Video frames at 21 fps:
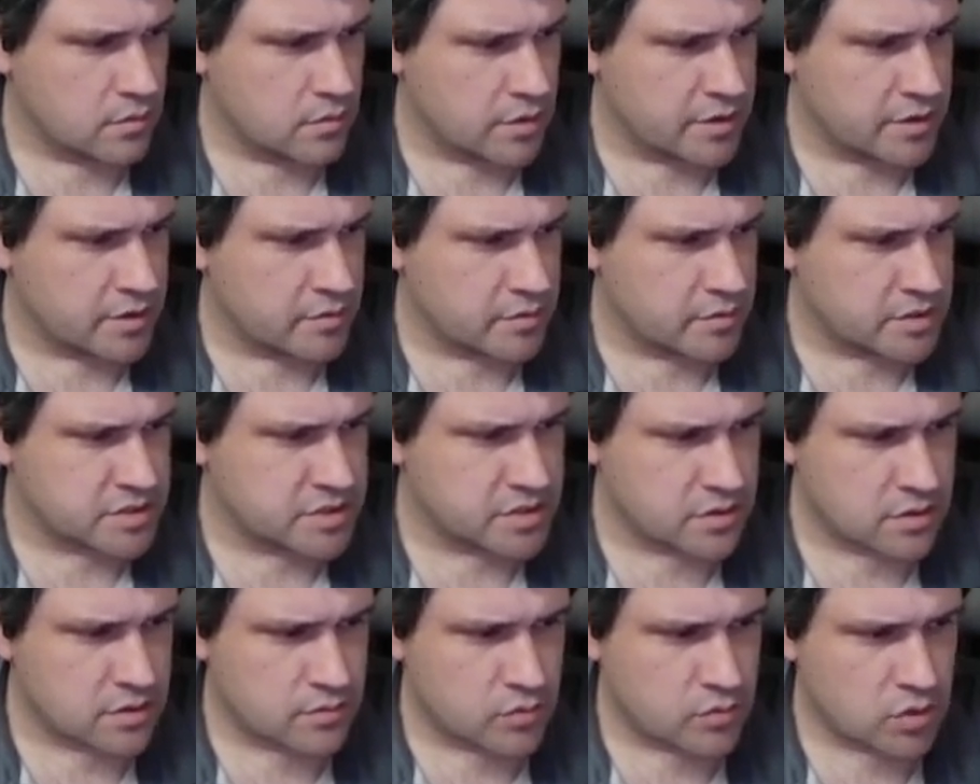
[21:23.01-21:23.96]
whether you wish
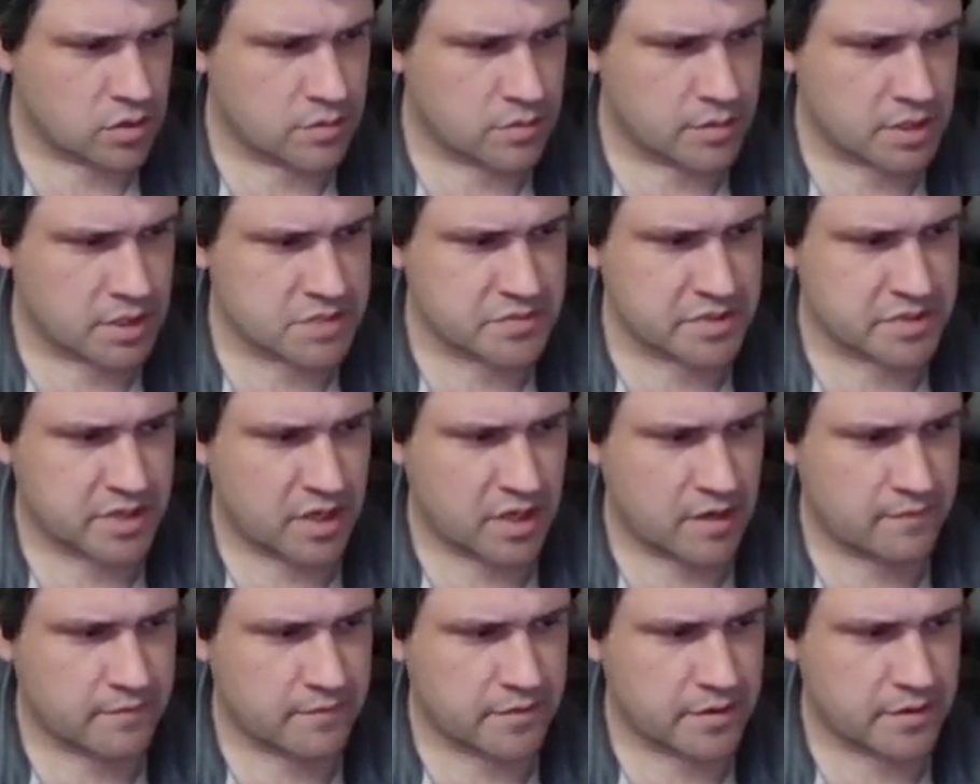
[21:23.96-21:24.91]
to learn more or possibly
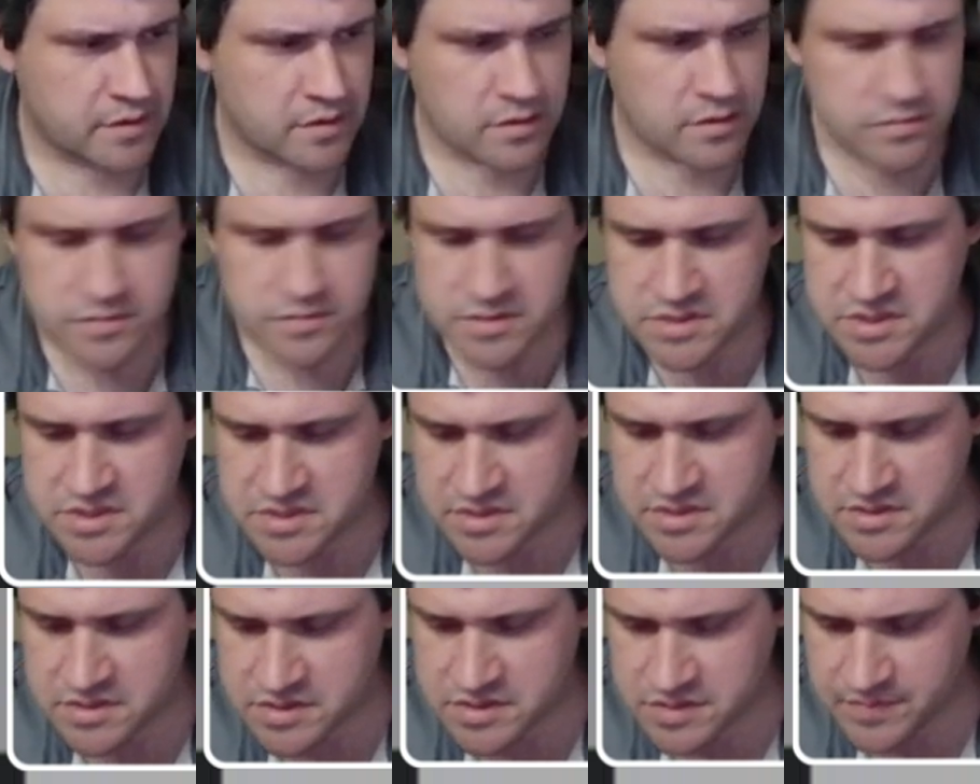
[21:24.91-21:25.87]
offer your own
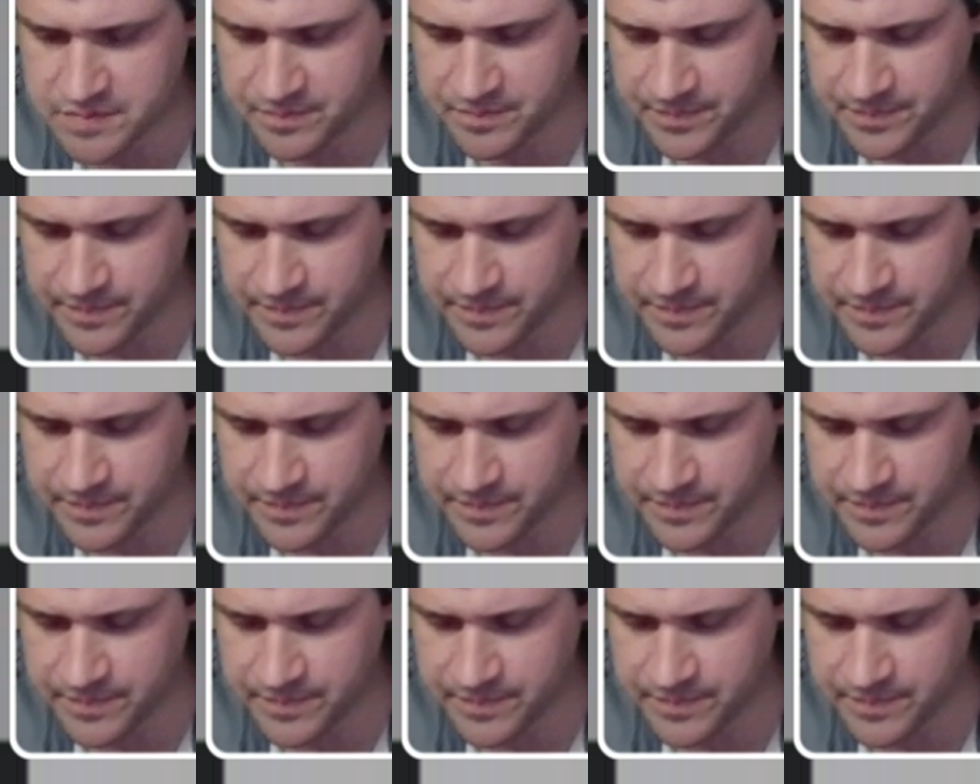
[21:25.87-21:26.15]
assistance.